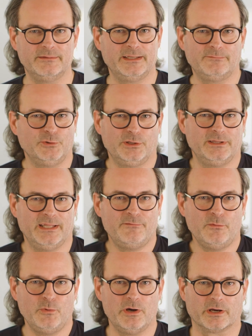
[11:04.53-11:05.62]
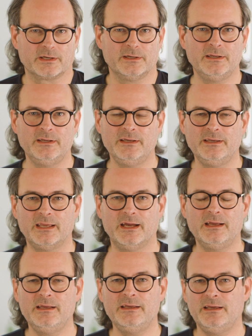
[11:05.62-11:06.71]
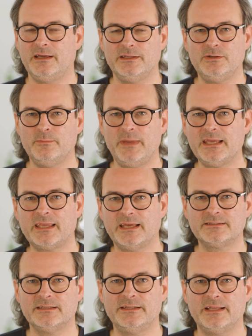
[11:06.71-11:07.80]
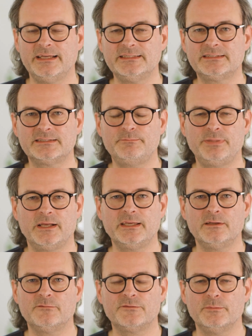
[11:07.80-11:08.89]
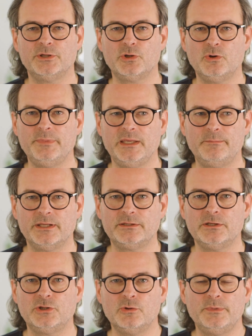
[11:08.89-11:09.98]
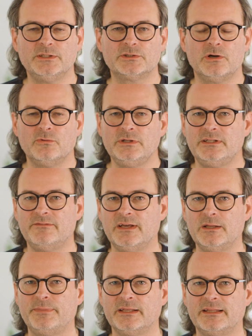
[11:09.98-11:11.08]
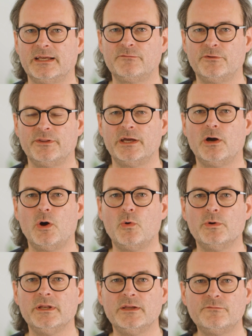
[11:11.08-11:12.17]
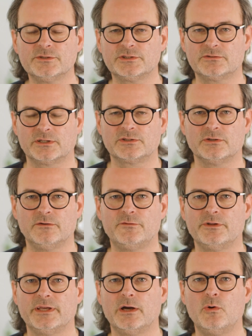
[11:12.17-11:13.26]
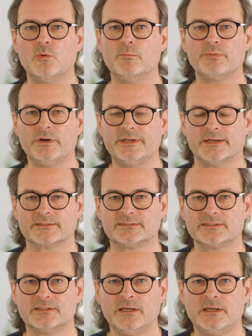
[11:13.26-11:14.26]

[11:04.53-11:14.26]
That would never work. Yeah, you may get a nice plugin from Adobe, but Adobe is only developing that for their own infrastructure or for their own products.